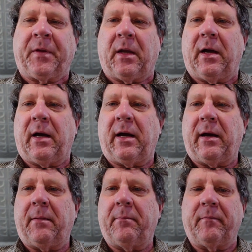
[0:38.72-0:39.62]

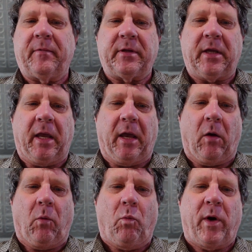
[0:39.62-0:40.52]

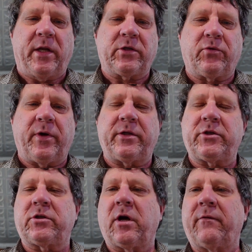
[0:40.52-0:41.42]
One is going to
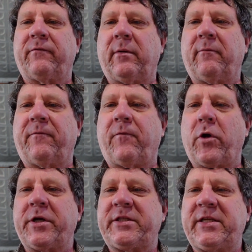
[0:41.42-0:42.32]
start from
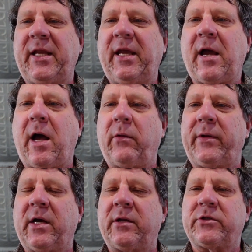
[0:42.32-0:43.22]
Forest City all the way
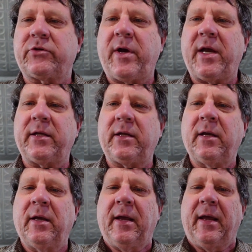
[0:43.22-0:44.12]
down to Scranton,
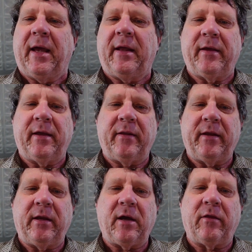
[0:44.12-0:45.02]
and then
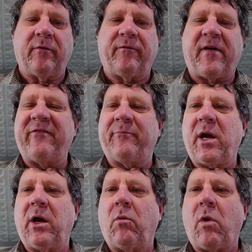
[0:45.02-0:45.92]
the other
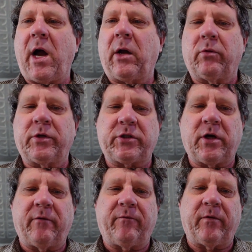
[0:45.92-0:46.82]
5-mile walk will
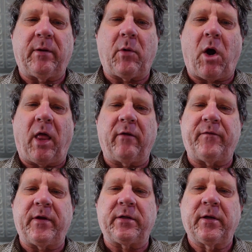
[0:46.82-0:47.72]
start from
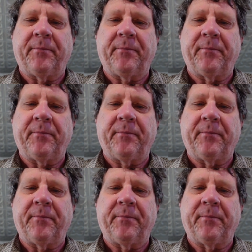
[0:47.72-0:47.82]
Oliphant